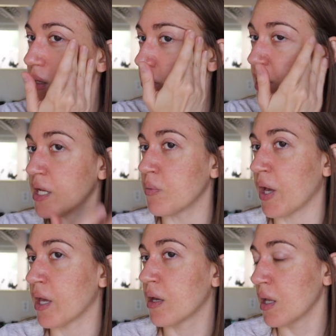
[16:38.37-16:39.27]
But
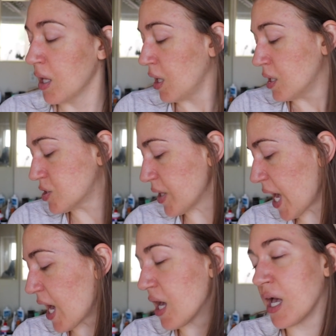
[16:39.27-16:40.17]
anyway, so
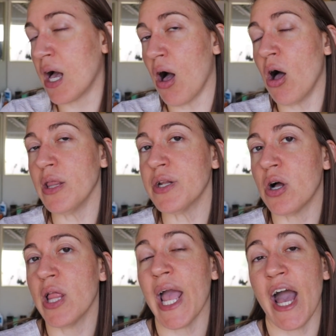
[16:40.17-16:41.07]
yeah, all in
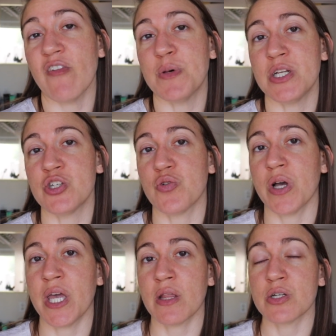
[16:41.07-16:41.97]
all, I have been
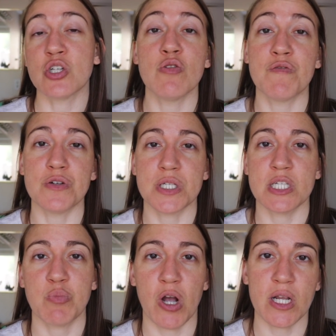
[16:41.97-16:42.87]
enjoying the 2
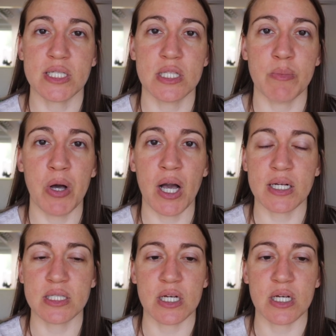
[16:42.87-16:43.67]
full-size products in the box.